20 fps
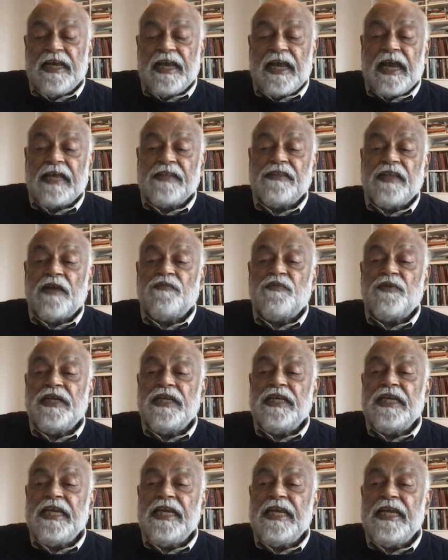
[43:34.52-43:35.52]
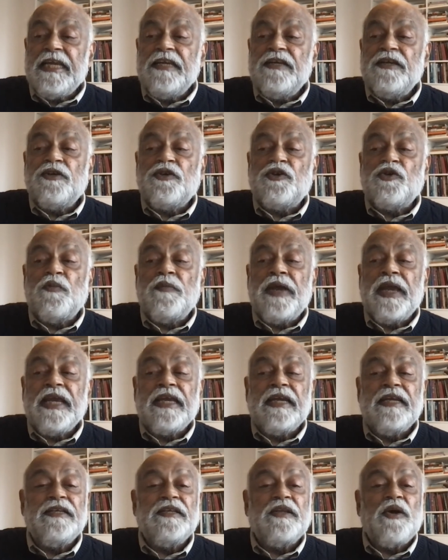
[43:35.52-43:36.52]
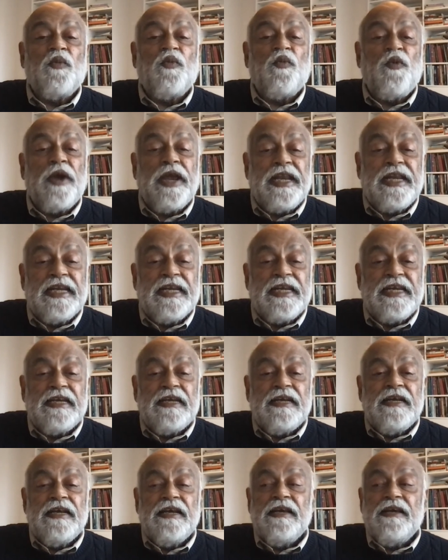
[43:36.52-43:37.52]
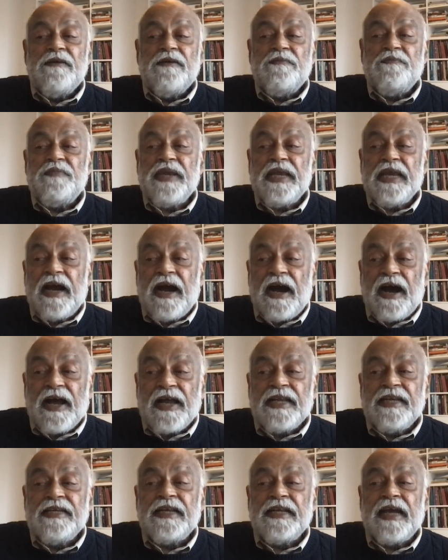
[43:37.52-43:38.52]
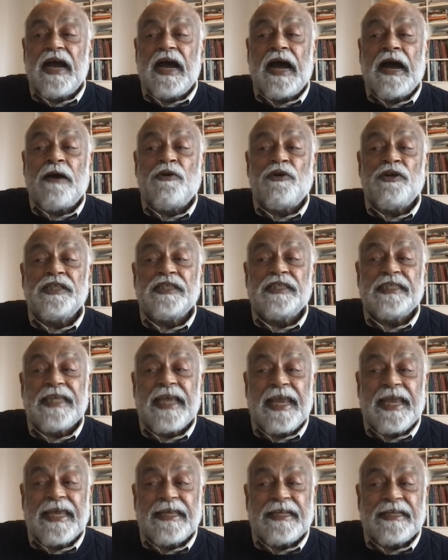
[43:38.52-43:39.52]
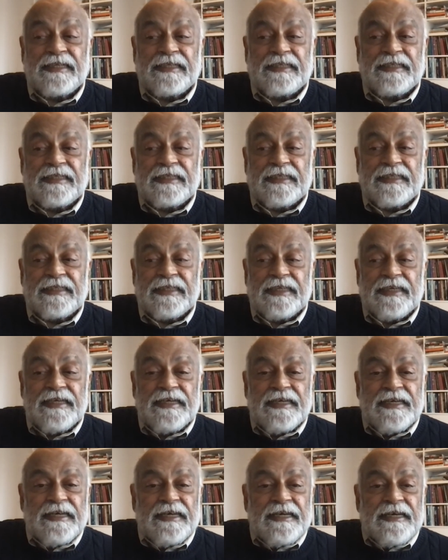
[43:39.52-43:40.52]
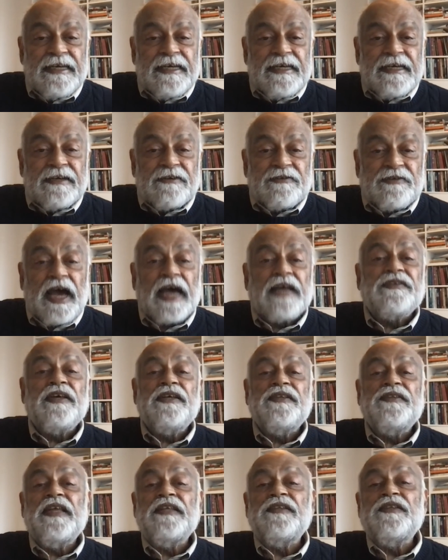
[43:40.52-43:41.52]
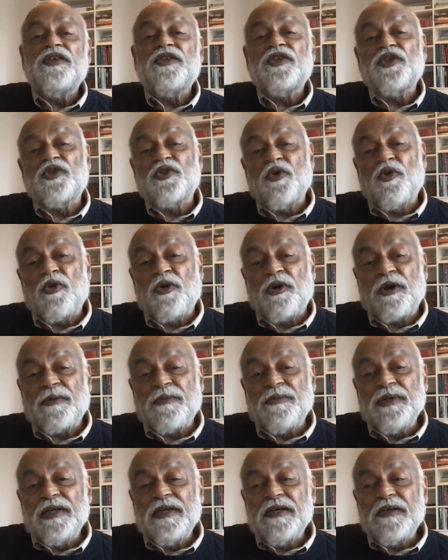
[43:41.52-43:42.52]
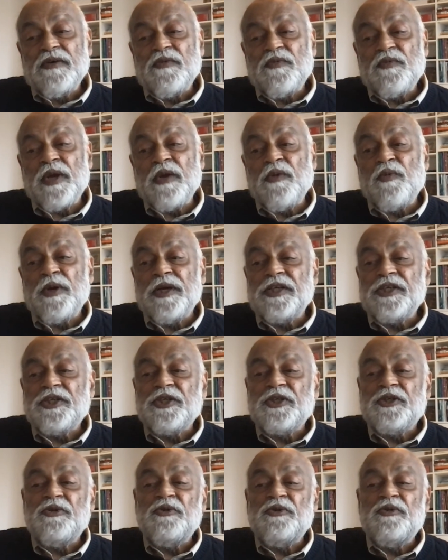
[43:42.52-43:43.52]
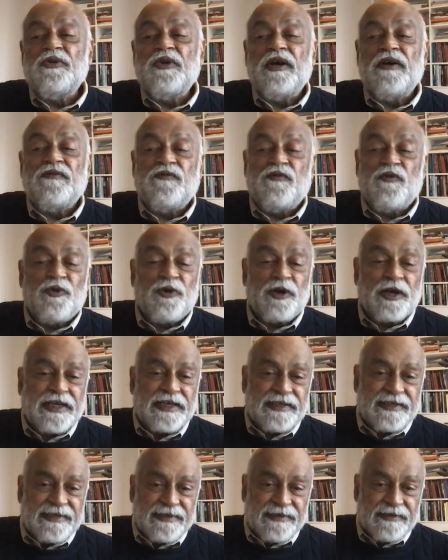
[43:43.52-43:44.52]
and that we need to make it the wind behind our sails rather than the storm we wish to avoid.